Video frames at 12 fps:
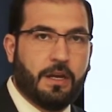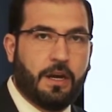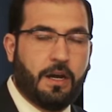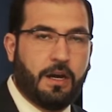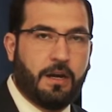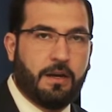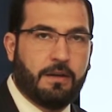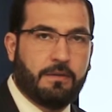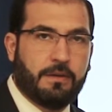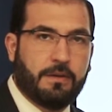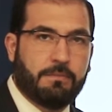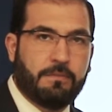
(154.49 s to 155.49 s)

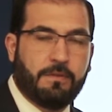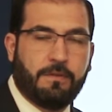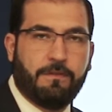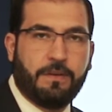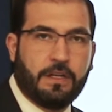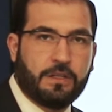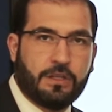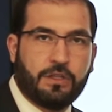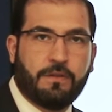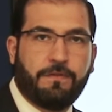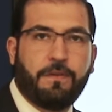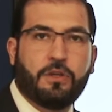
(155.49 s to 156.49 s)
venous
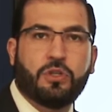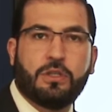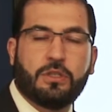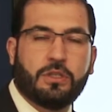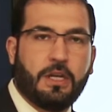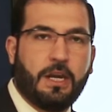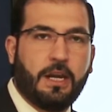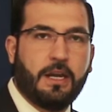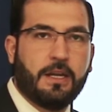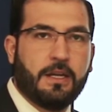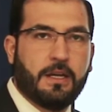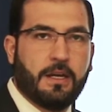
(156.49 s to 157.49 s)
insufficiency,